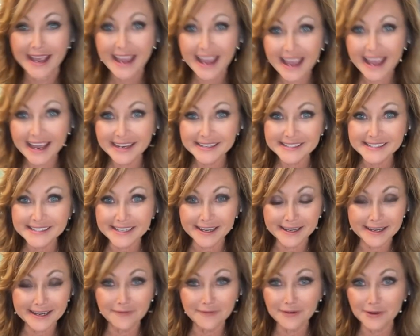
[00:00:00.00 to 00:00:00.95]
And
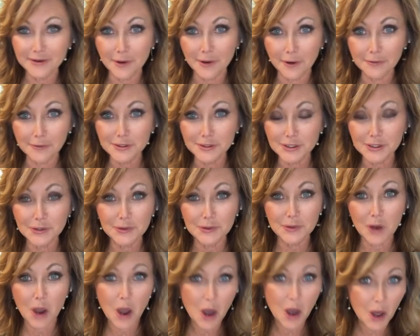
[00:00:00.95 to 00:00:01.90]
if you go to
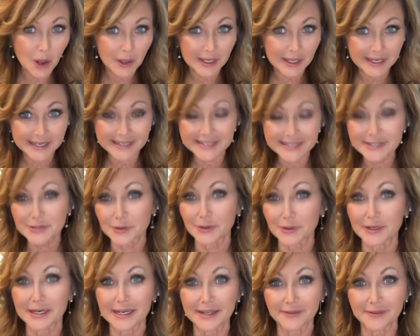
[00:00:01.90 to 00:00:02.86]
Holland or
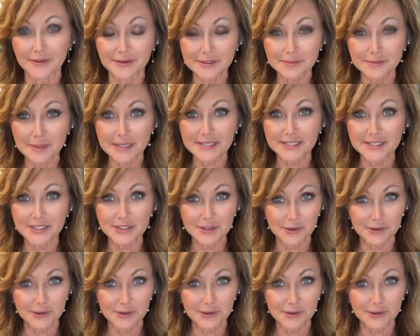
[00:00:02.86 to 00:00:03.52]
any of those places,